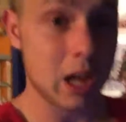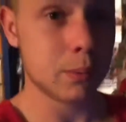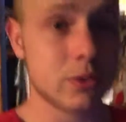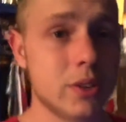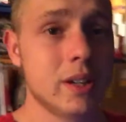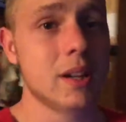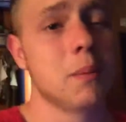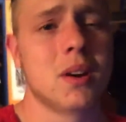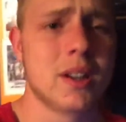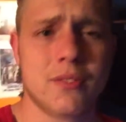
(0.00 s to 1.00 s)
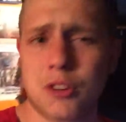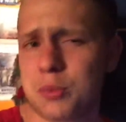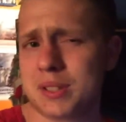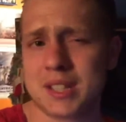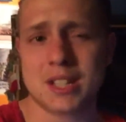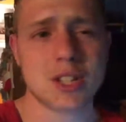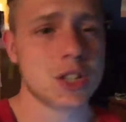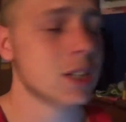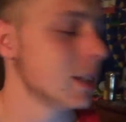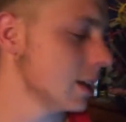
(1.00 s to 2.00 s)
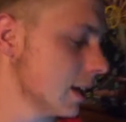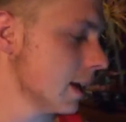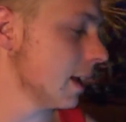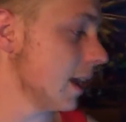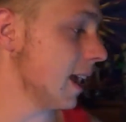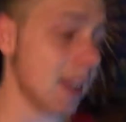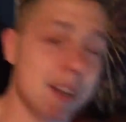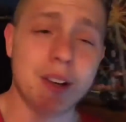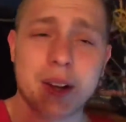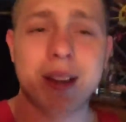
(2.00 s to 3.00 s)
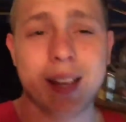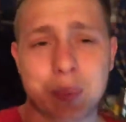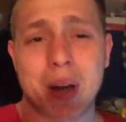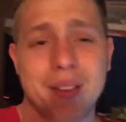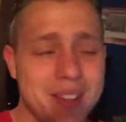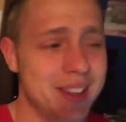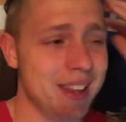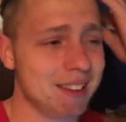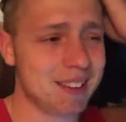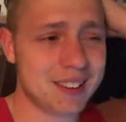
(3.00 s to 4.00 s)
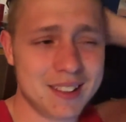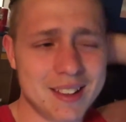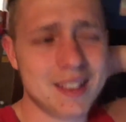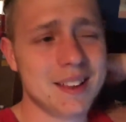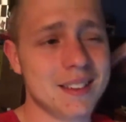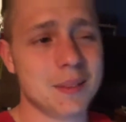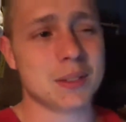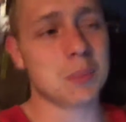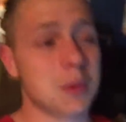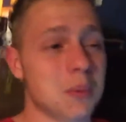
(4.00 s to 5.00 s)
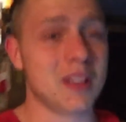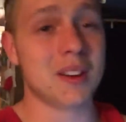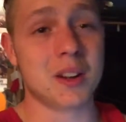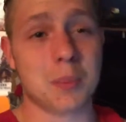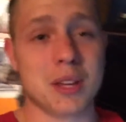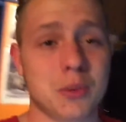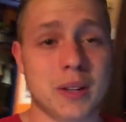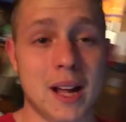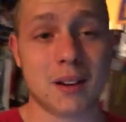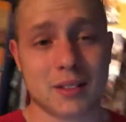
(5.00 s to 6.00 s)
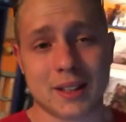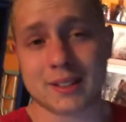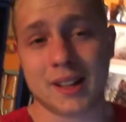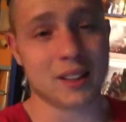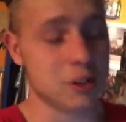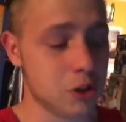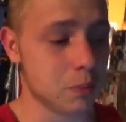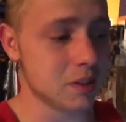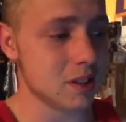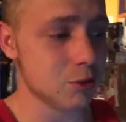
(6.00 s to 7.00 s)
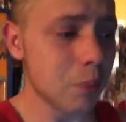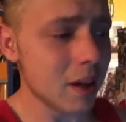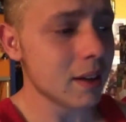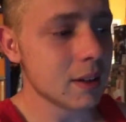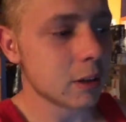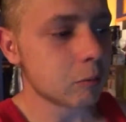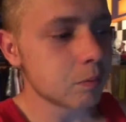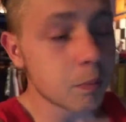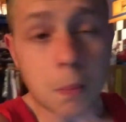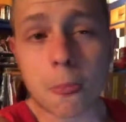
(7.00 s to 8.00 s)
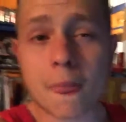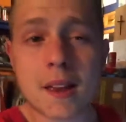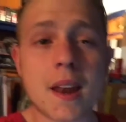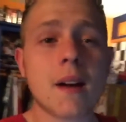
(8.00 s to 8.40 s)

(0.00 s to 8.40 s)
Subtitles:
Ops 3, and I'm already first prestige. And I know that's probably like, some people probably already played 20 hours on like second or third prestige, but you